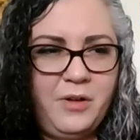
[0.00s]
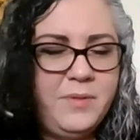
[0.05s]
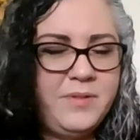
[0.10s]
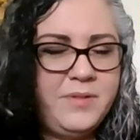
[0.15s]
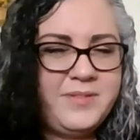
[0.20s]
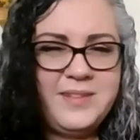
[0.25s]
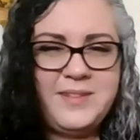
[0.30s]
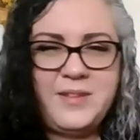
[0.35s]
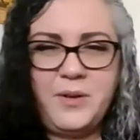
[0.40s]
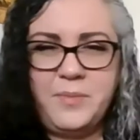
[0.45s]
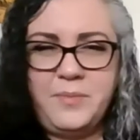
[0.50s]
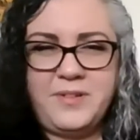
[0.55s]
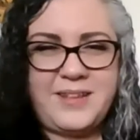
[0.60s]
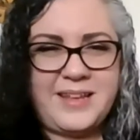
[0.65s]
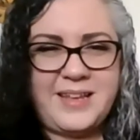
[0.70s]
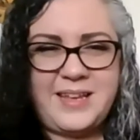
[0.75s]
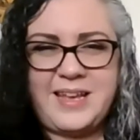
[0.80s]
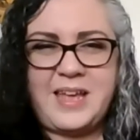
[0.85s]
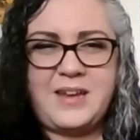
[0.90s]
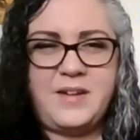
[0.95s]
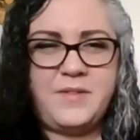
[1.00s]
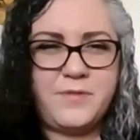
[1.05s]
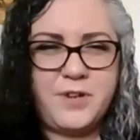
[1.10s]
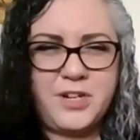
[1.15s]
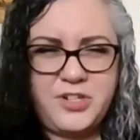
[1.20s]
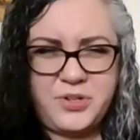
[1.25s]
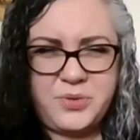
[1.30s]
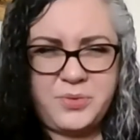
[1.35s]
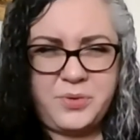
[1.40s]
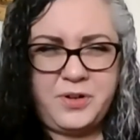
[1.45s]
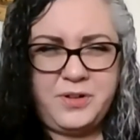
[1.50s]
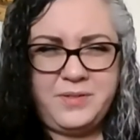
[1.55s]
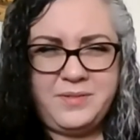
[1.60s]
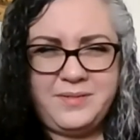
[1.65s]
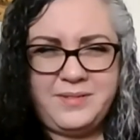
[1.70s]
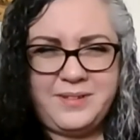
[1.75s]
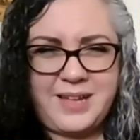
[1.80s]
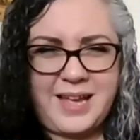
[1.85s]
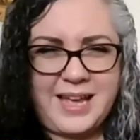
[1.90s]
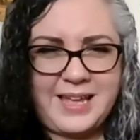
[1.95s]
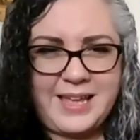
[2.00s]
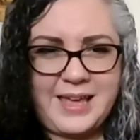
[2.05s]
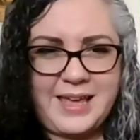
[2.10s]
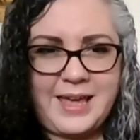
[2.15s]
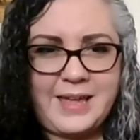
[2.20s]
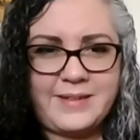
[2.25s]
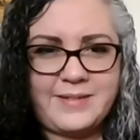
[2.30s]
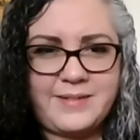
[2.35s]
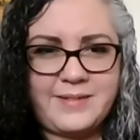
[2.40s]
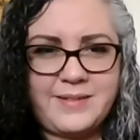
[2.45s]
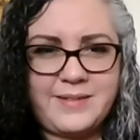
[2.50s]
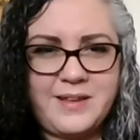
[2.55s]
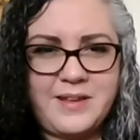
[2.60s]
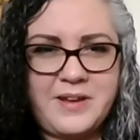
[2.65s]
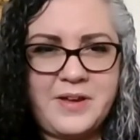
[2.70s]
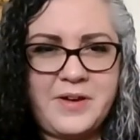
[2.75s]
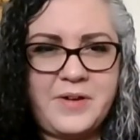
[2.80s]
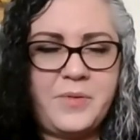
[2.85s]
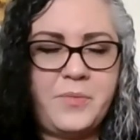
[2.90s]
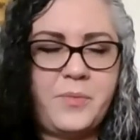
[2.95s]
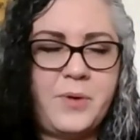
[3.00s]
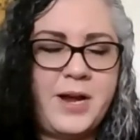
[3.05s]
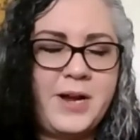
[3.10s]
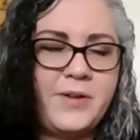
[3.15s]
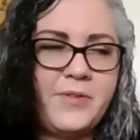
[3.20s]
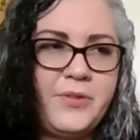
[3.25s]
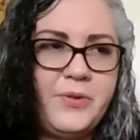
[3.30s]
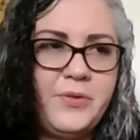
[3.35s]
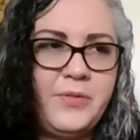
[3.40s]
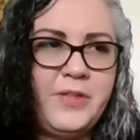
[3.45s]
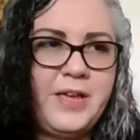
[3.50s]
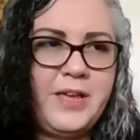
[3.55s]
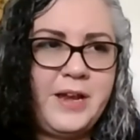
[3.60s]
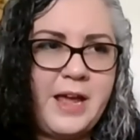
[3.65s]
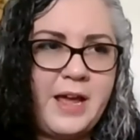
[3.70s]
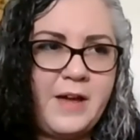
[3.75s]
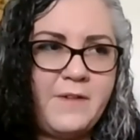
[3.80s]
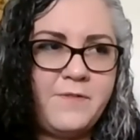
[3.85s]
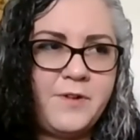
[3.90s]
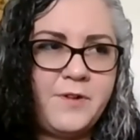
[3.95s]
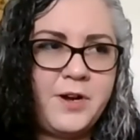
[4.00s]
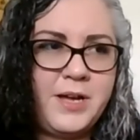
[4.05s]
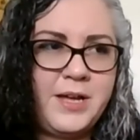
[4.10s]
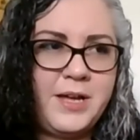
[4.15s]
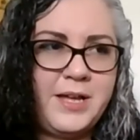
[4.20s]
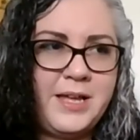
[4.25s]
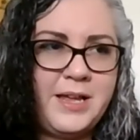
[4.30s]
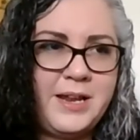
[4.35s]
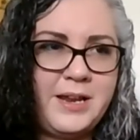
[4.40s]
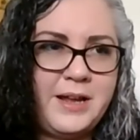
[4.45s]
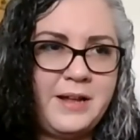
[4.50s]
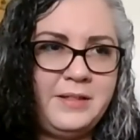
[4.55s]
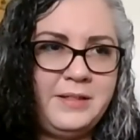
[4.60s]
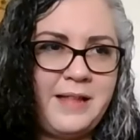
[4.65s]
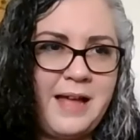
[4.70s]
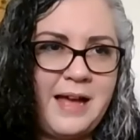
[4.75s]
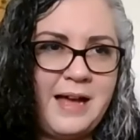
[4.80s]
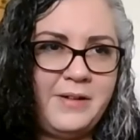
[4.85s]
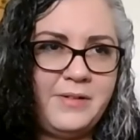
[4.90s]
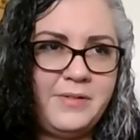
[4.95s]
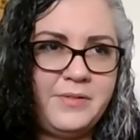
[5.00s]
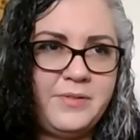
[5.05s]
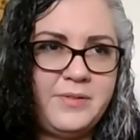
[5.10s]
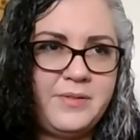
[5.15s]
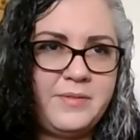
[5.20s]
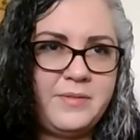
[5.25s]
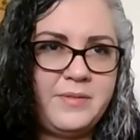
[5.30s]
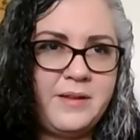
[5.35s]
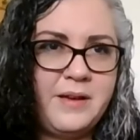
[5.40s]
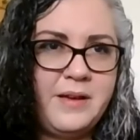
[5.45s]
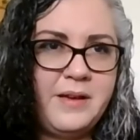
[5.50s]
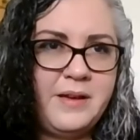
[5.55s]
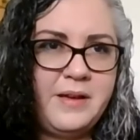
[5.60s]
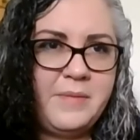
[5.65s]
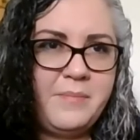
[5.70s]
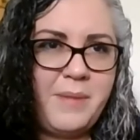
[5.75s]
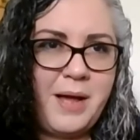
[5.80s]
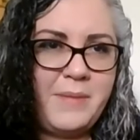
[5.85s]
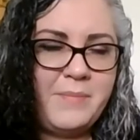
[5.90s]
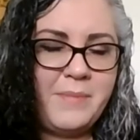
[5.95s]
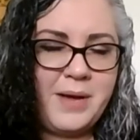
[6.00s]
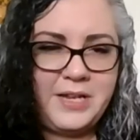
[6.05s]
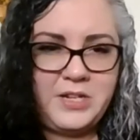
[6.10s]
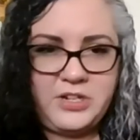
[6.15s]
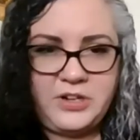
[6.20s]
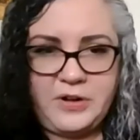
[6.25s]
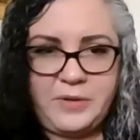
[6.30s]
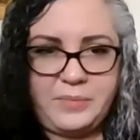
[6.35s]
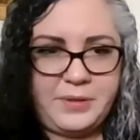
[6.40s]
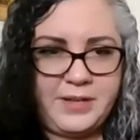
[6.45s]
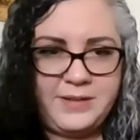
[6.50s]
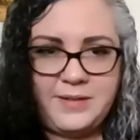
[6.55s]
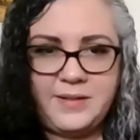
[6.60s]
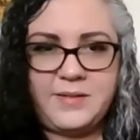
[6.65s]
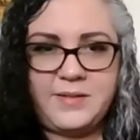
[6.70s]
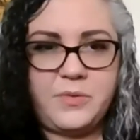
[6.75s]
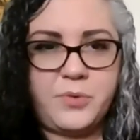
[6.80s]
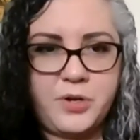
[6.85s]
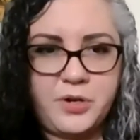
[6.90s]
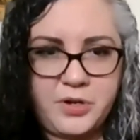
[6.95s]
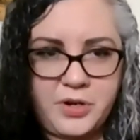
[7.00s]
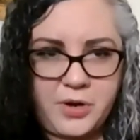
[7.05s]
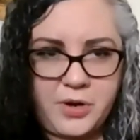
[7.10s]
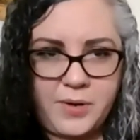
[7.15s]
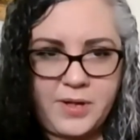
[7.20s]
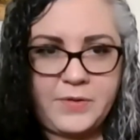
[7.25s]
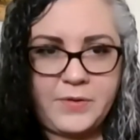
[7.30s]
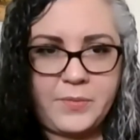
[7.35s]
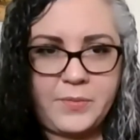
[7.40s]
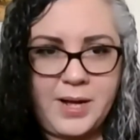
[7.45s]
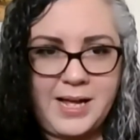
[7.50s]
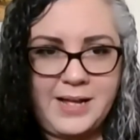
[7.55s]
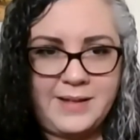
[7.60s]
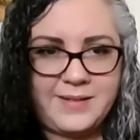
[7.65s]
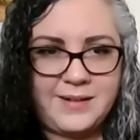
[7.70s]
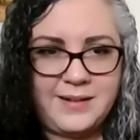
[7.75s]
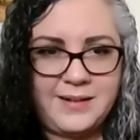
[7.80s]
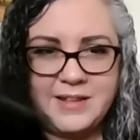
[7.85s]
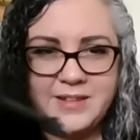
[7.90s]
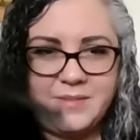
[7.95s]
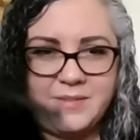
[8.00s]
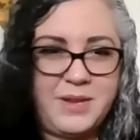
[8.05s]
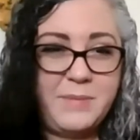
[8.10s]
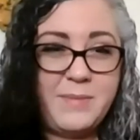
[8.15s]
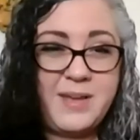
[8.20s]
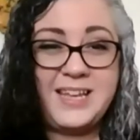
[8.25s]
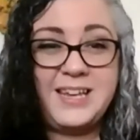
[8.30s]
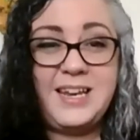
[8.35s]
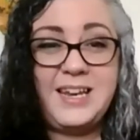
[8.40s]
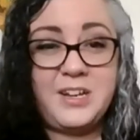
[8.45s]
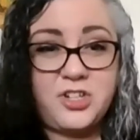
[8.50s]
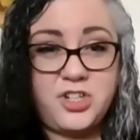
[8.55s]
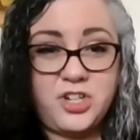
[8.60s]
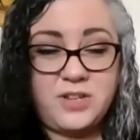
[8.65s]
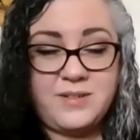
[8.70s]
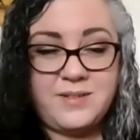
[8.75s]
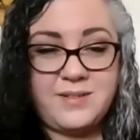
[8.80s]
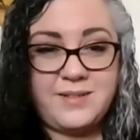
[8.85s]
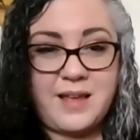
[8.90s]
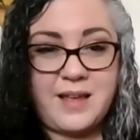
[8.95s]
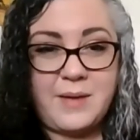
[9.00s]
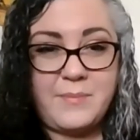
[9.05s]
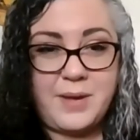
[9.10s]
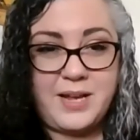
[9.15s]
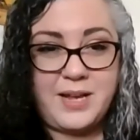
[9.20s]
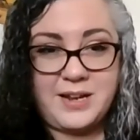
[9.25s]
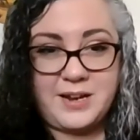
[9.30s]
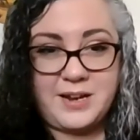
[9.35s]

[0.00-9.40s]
it's almost like a kind of ritual, I guess, where through the anaphora, it allows my mind to go places it wouldn't go otherwise, allows me to make connections I might not